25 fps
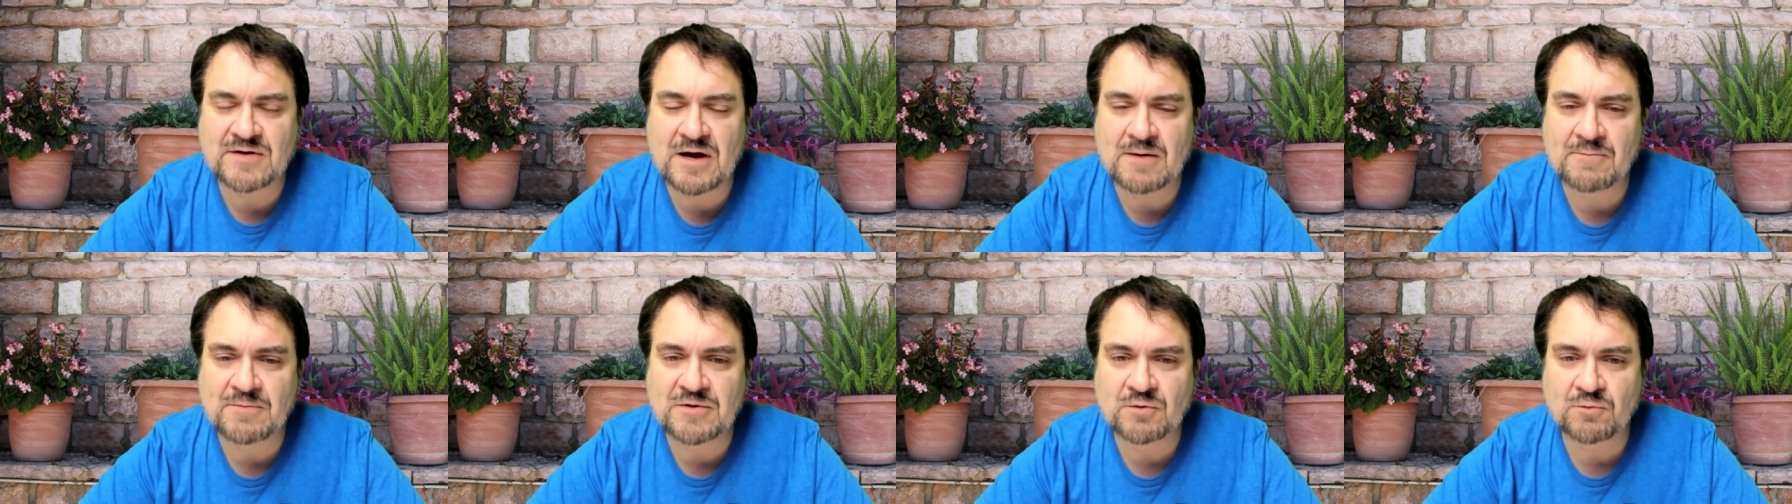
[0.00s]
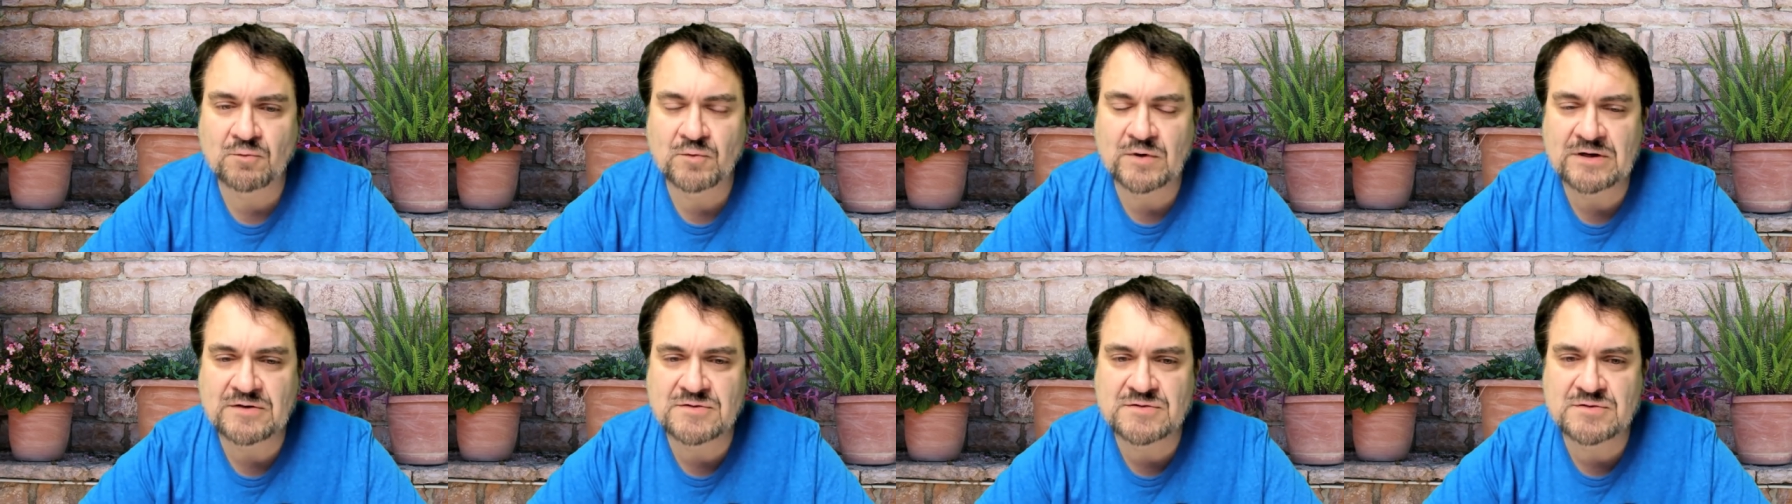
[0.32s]
I'm going to
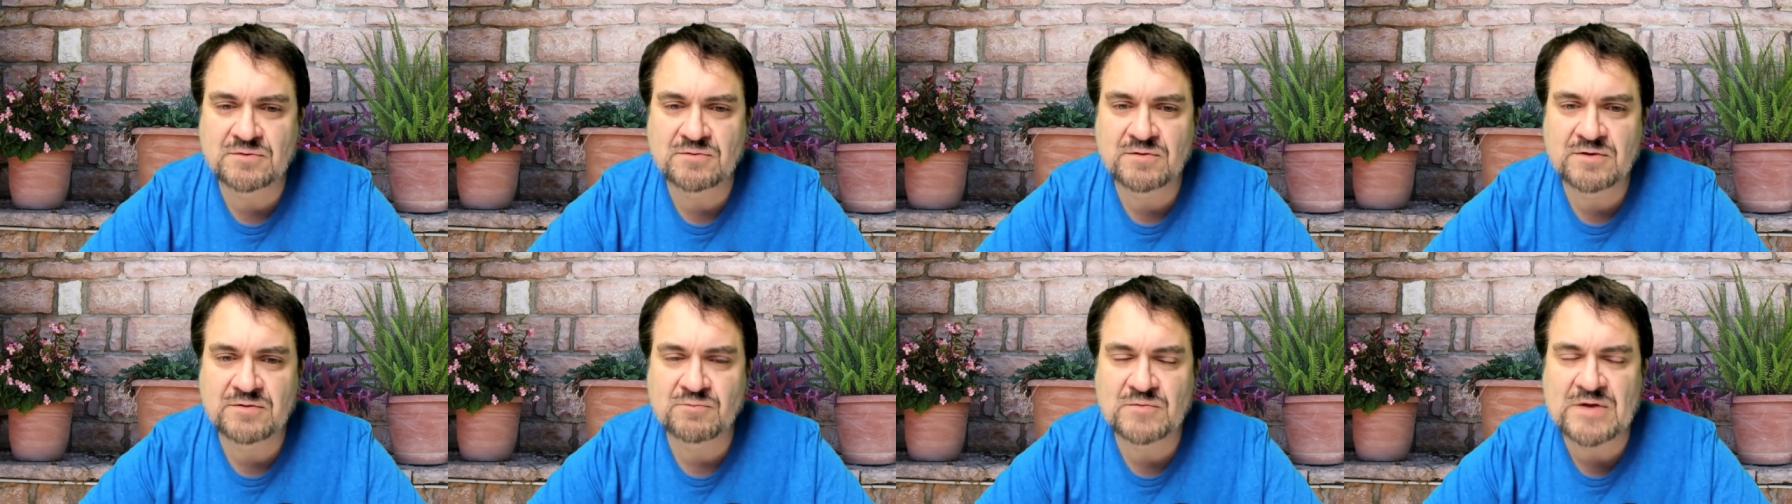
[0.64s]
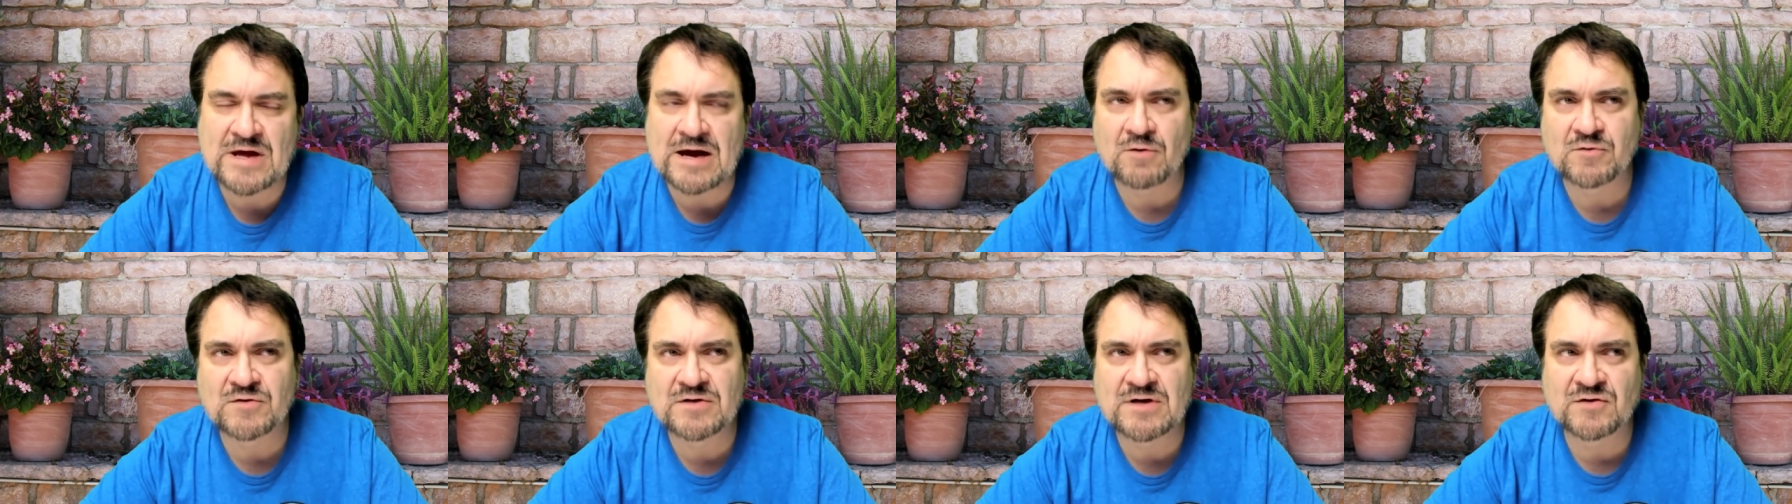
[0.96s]
redo,
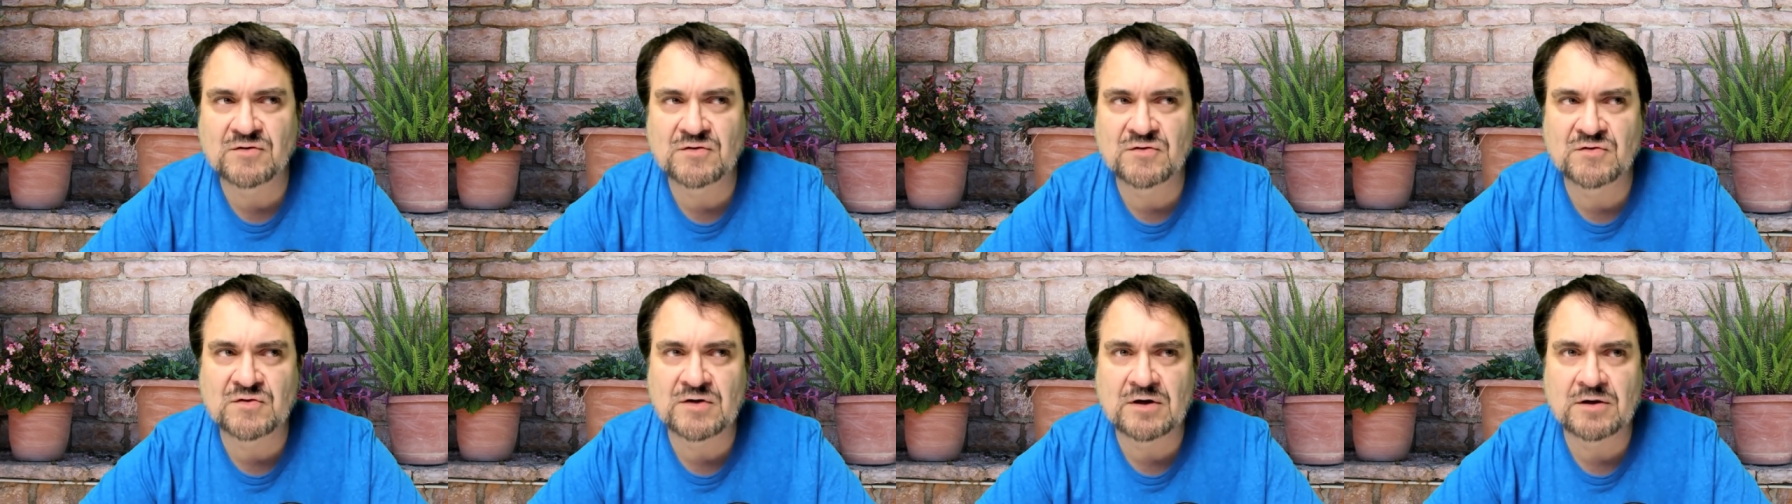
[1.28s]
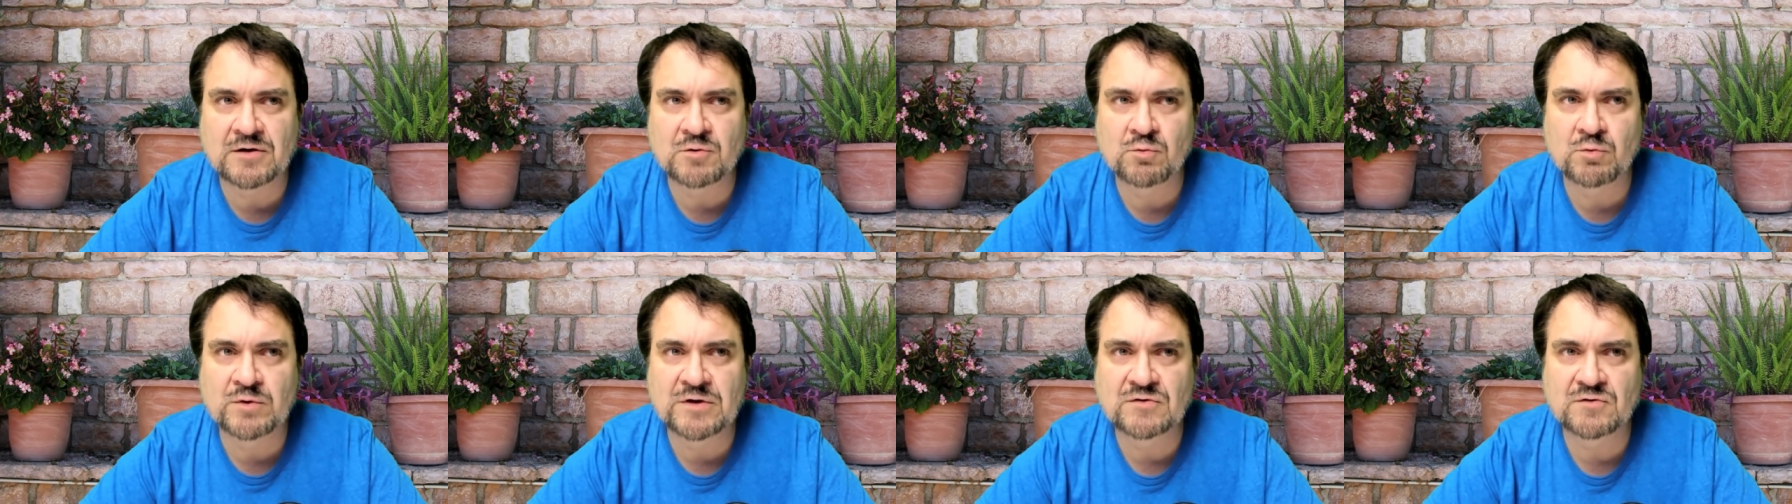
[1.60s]
not
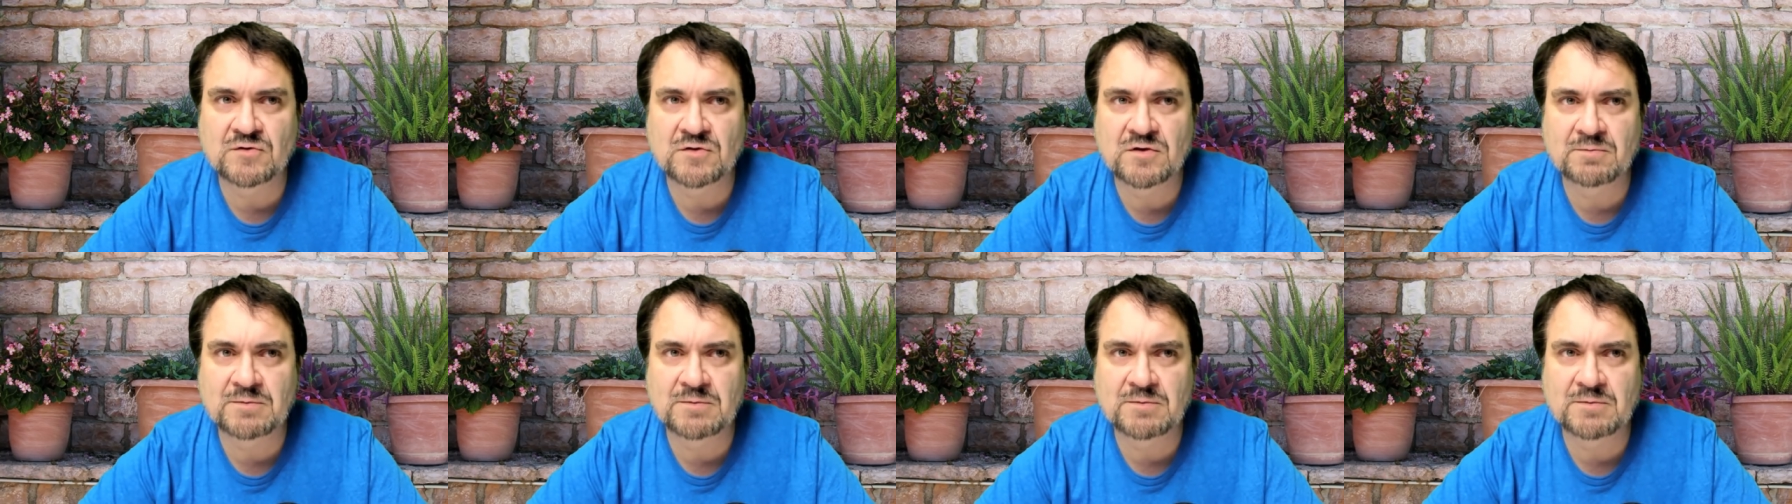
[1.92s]
necessarily redo